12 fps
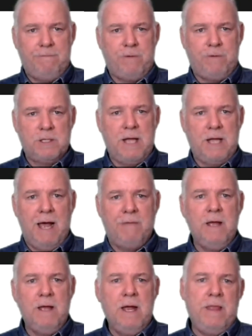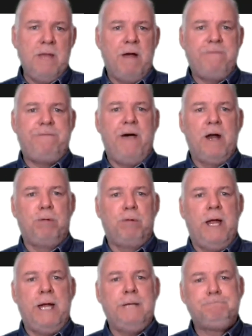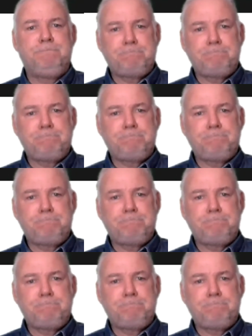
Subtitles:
first half. And then my final play